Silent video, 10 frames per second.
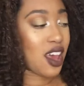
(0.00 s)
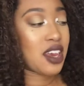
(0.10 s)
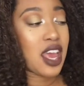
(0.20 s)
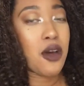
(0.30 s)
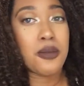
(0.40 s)

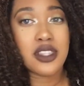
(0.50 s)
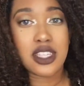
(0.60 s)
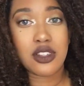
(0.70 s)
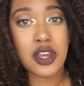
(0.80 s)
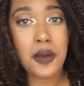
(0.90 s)
Okay, it opens
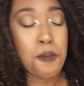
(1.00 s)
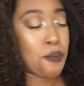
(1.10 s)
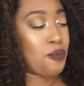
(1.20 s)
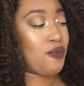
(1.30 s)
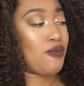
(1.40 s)
this way.
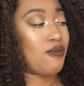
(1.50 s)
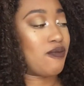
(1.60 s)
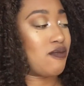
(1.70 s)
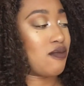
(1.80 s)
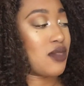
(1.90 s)

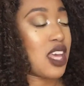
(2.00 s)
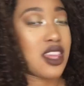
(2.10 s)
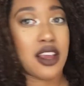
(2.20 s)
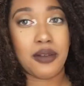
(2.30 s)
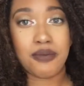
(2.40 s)

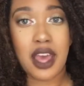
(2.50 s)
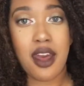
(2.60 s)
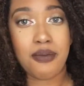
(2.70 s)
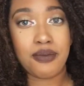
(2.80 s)
Thanks. Yeah.